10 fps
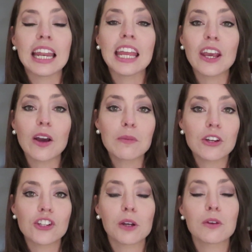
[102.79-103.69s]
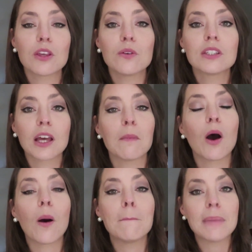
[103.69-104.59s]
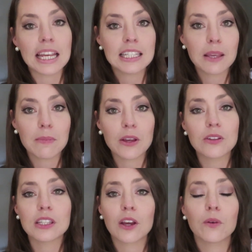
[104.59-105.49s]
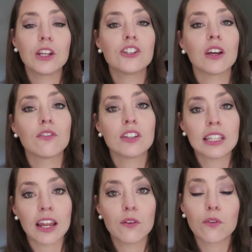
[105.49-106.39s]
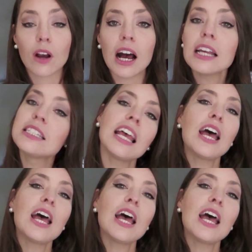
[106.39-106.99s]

And here I'm going to share with you some amazing meals that Green Chef sent for us,